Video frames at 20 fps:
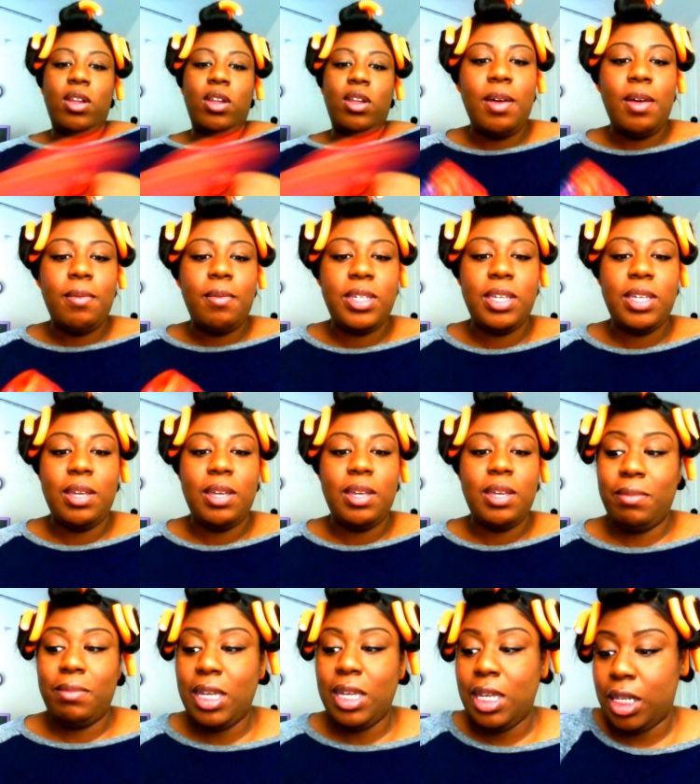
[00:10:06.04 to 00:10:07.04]
to me is
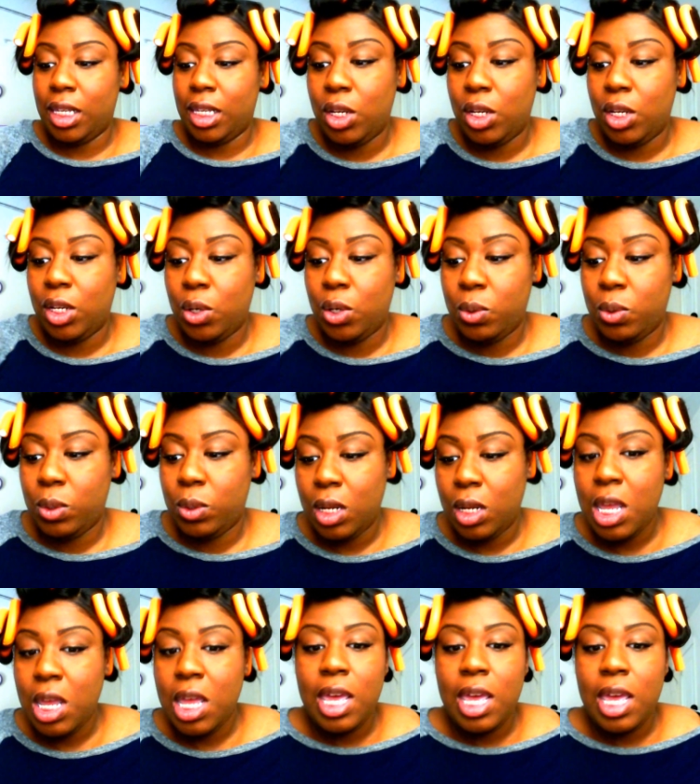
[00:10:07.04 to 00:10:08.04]

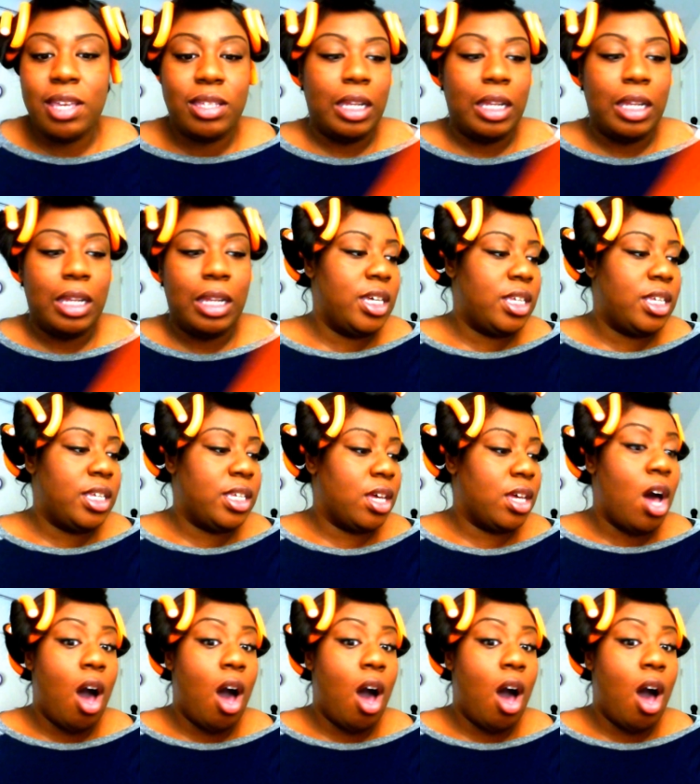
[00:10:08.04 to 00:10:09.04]
the least
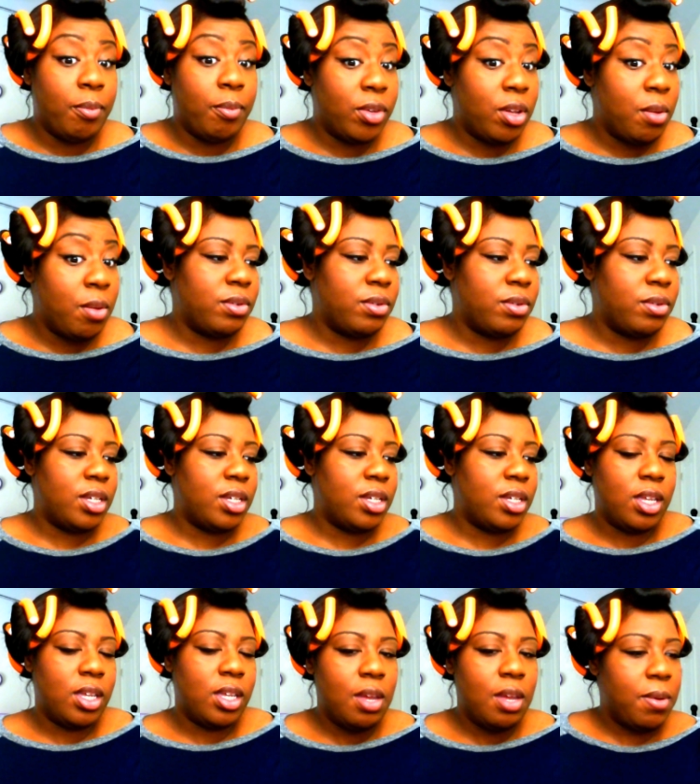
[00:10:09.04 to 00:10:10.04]
comfortable to sleep
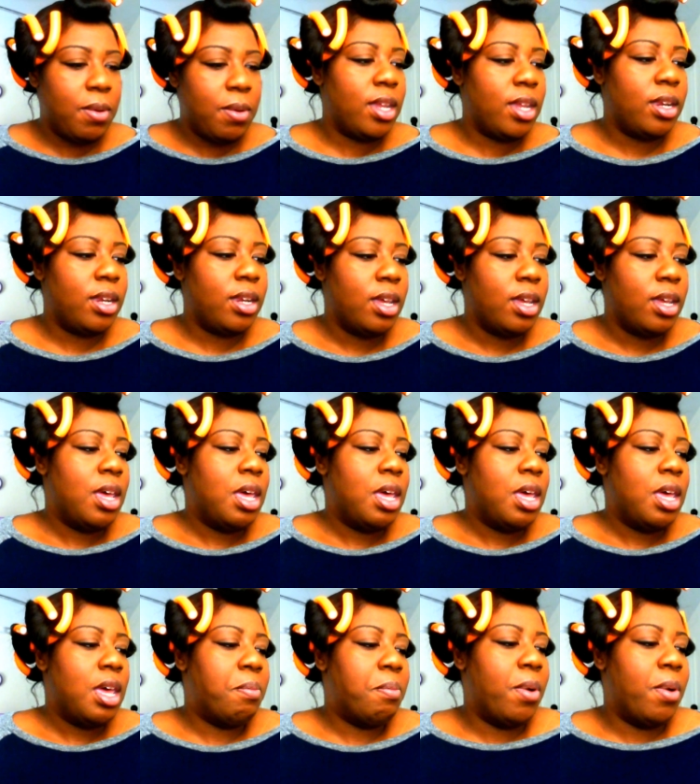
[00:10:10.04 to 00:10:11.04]
in,
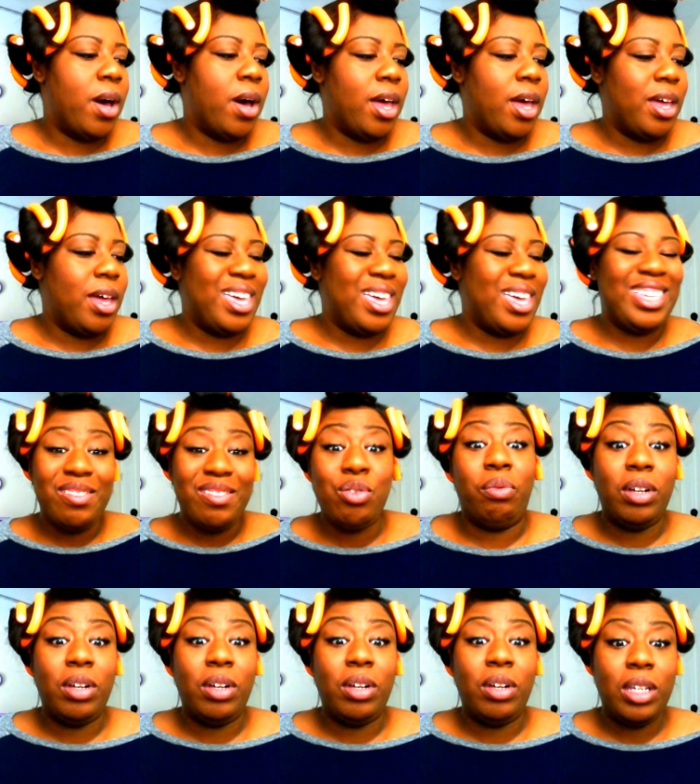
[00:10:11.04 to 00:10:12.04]
but it gives you really
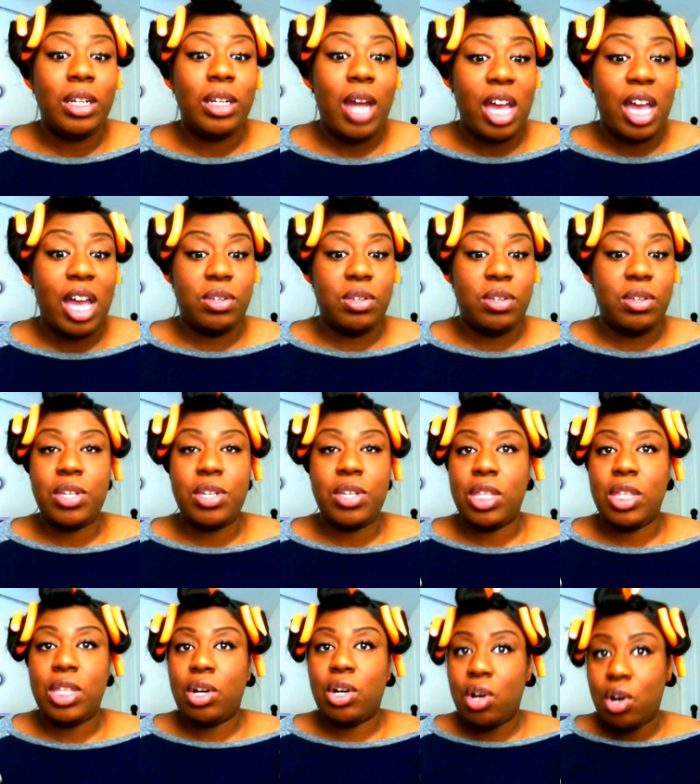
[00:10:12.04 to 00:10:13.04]
nice results and the
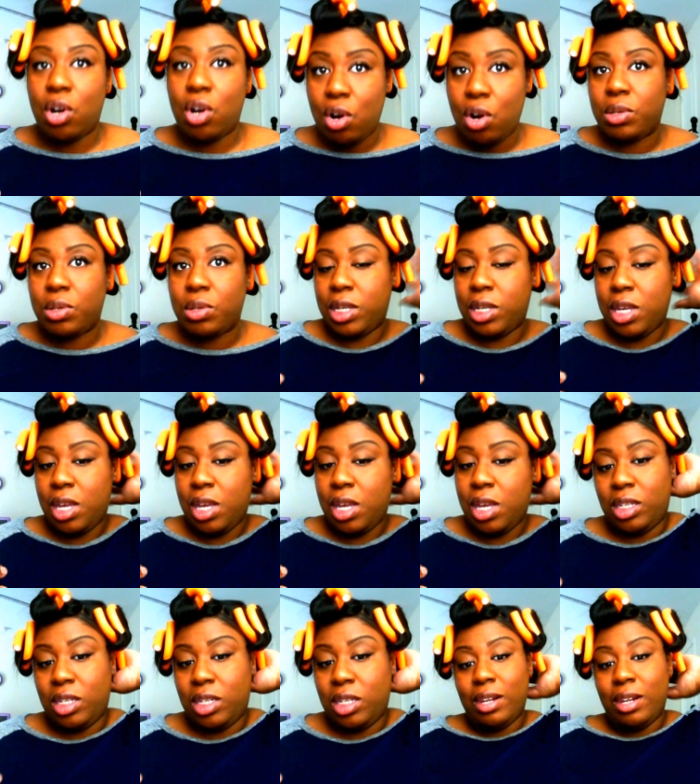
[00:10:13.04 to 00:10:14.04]
curls tend to
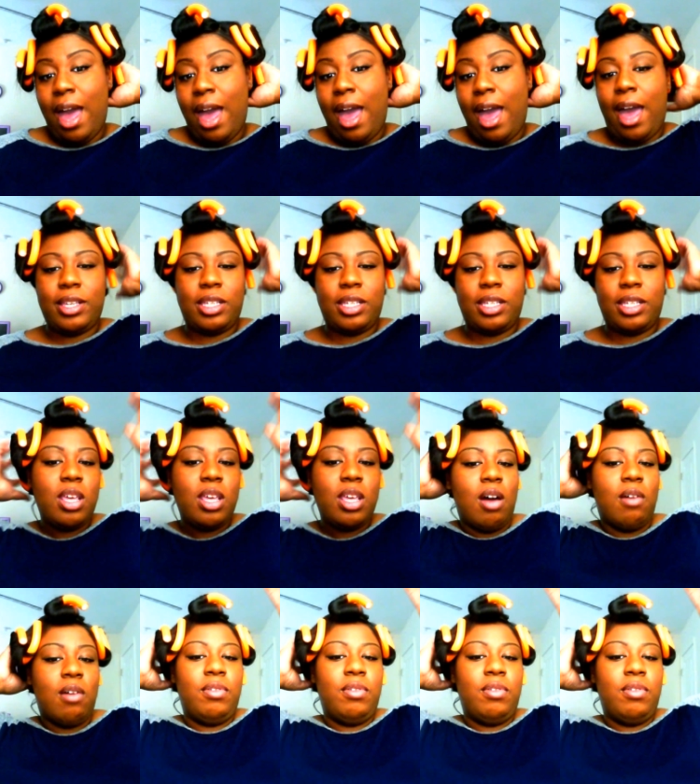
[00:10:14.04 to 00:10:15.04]
last a
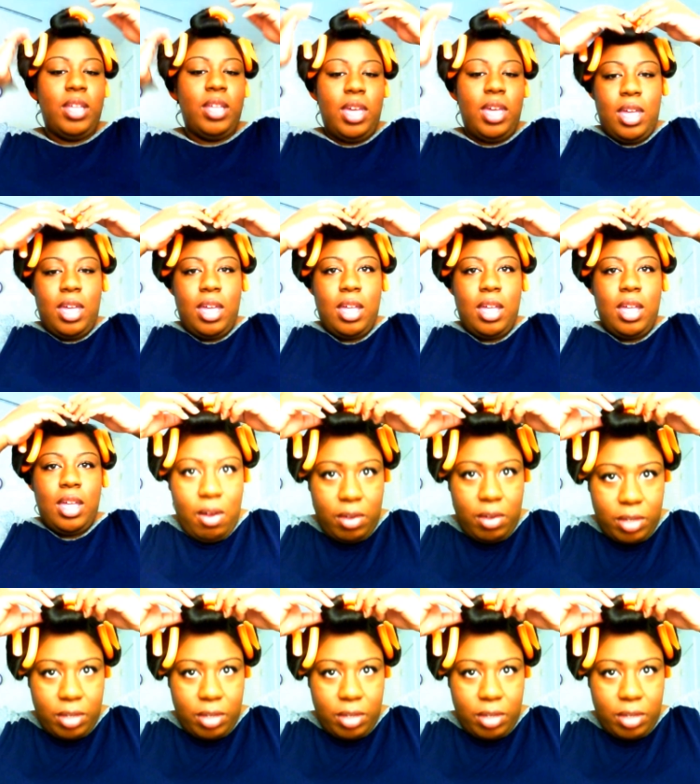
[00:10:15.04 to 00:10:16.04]
really long
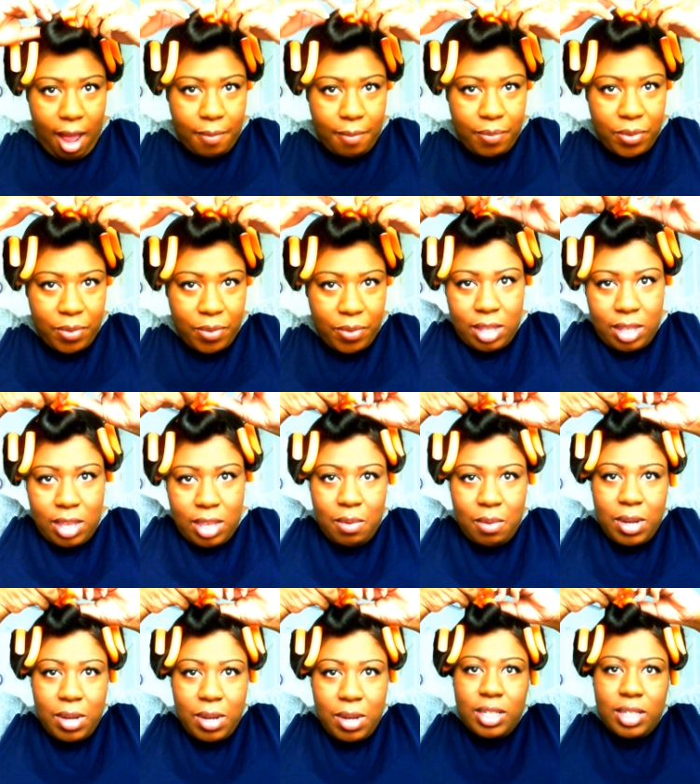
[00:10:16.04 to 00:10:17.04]
time. Then when it's
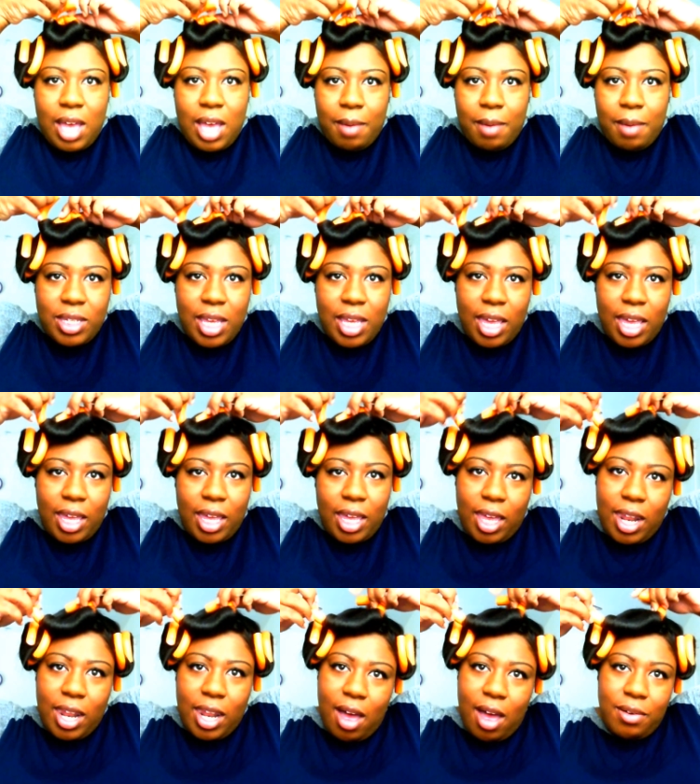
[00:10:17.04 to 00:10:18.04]
time to take it
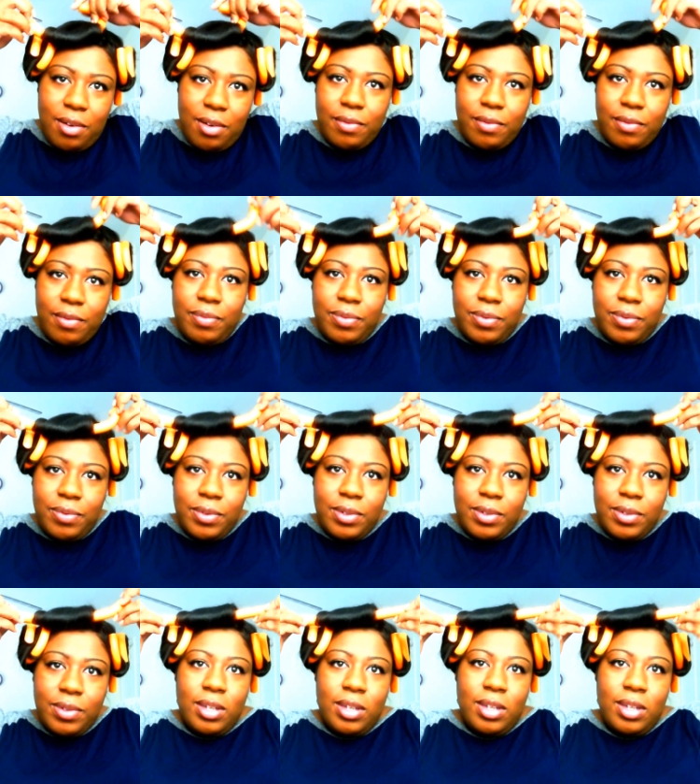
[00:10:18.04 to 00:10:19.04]
out,
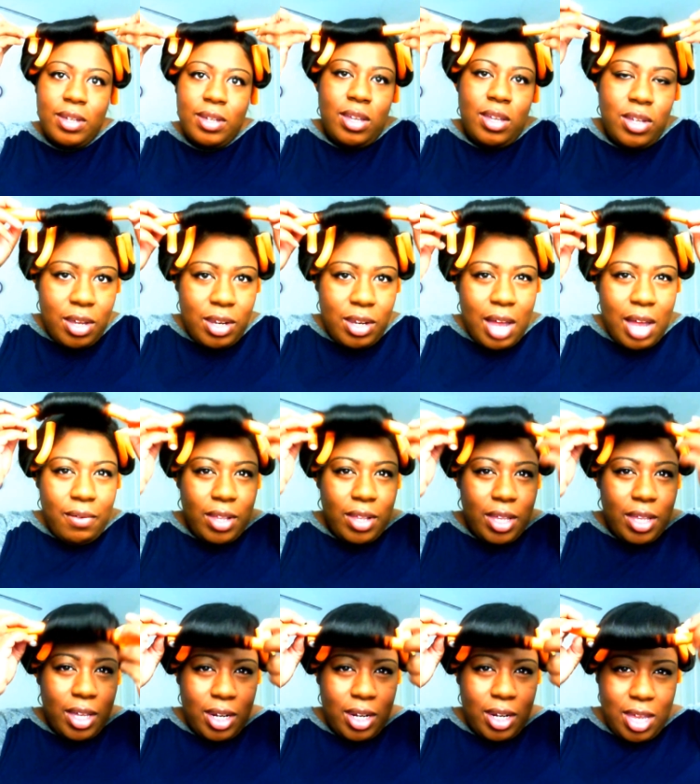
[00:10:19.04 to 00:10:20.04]
you know, you're not really going to
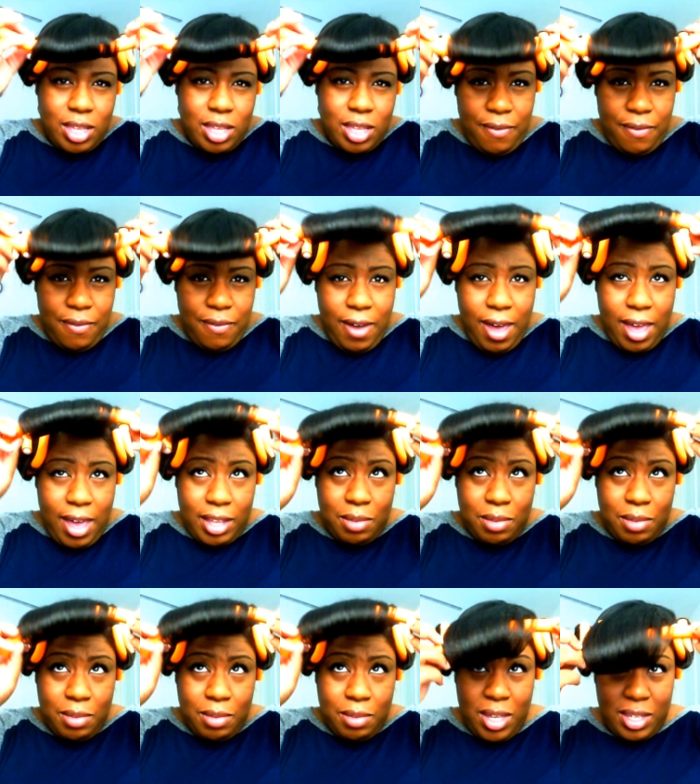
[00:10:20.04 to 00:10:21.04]
get the effect because
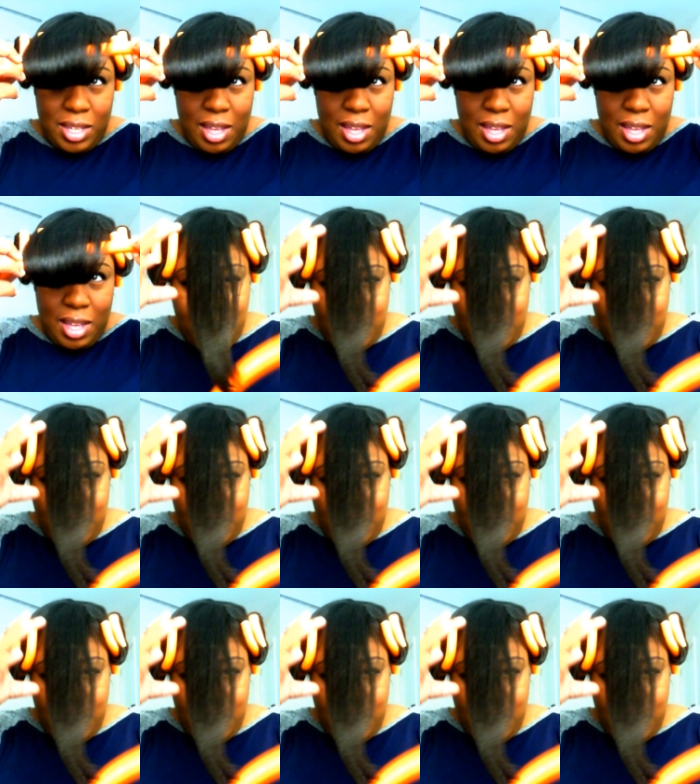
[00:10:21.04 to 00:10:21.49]
I've only had these